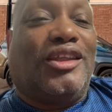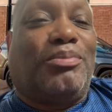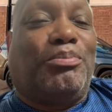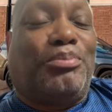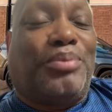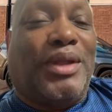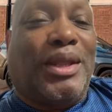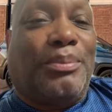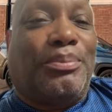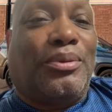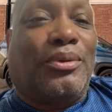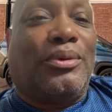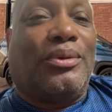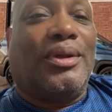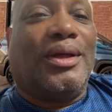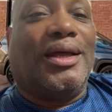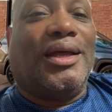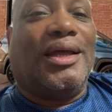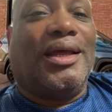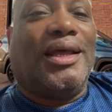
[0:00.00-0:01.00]
people
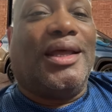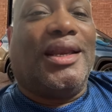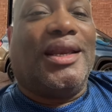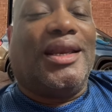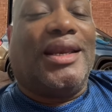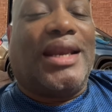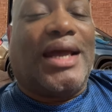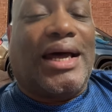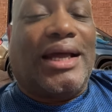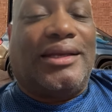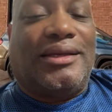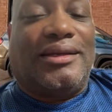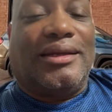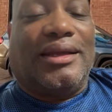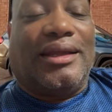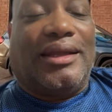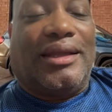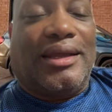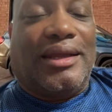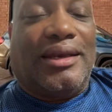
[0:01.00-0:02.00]
not to
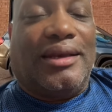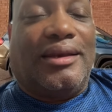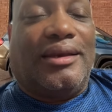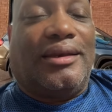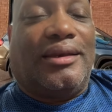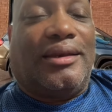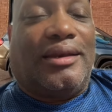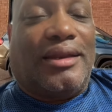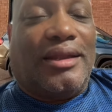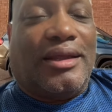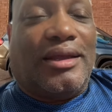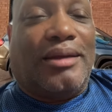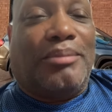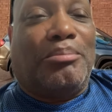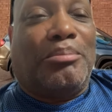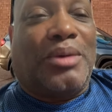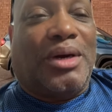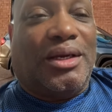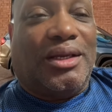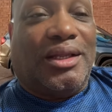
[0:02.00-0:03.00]
get their
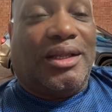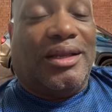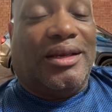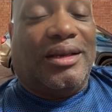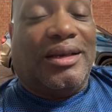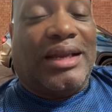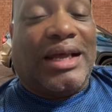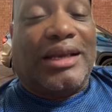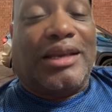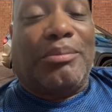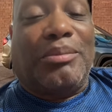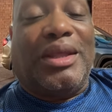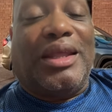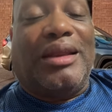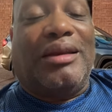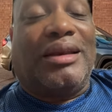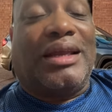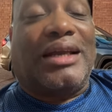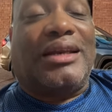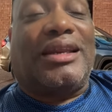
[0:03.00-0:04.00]
money, not
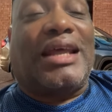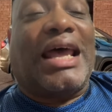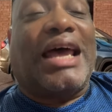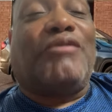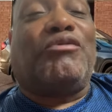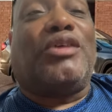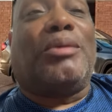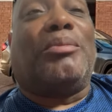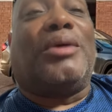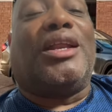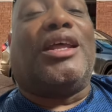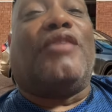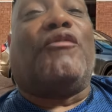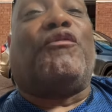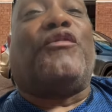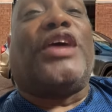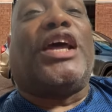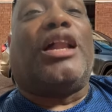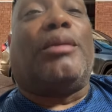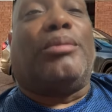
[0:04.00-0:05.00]
to have their money
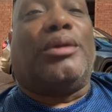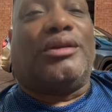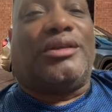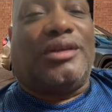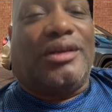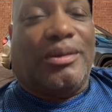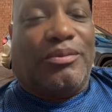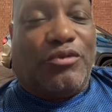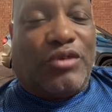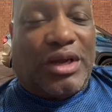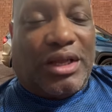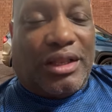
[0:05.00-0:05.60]
available to them.